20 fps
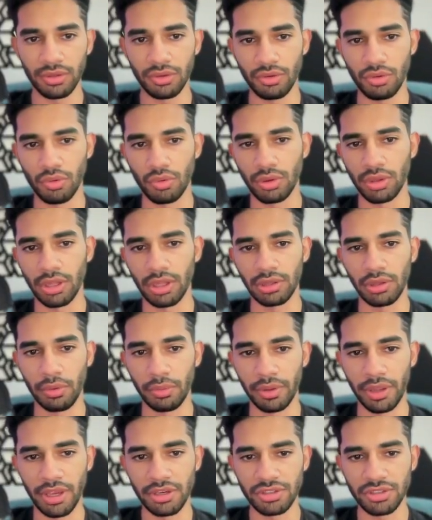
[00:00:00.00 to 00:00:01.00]
you click
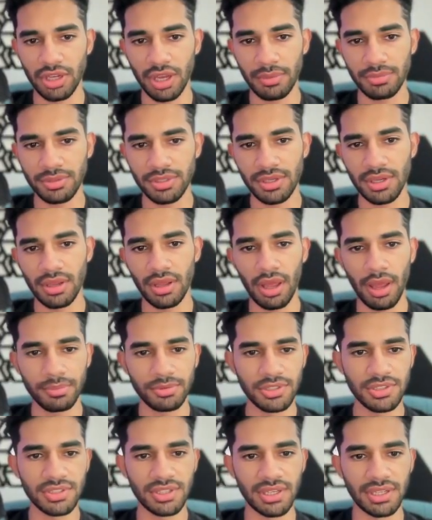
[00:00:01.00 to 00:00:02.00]
location
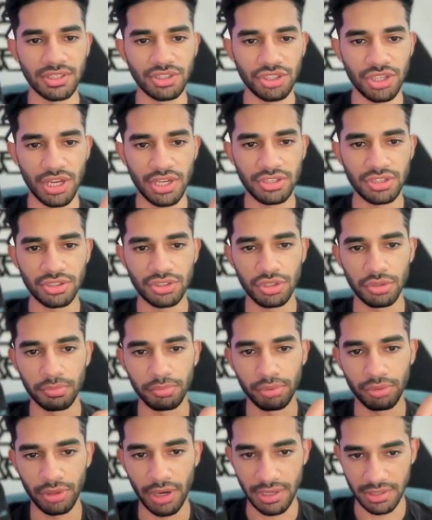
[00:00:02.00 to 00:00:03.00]
options and change it to
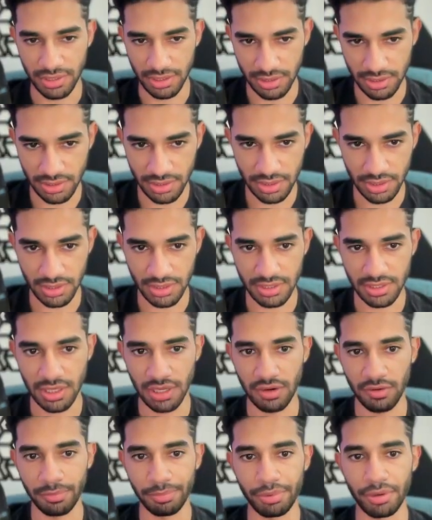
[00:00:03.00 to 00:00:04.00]
presence
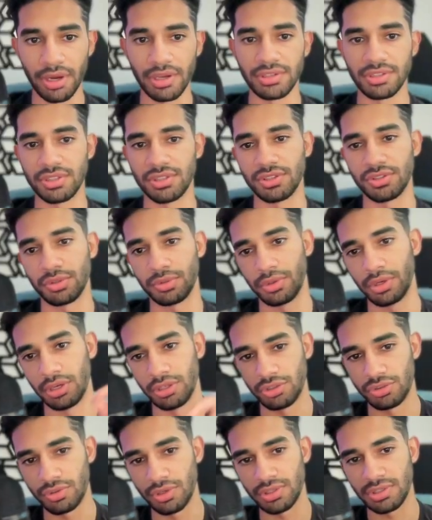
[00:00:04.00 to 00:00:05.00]
instead of presence or
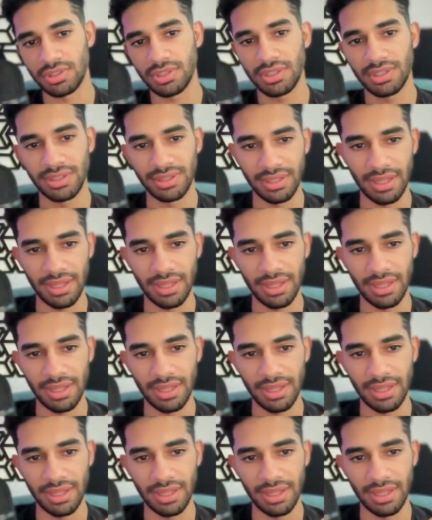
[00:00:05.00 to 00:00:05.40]
interest.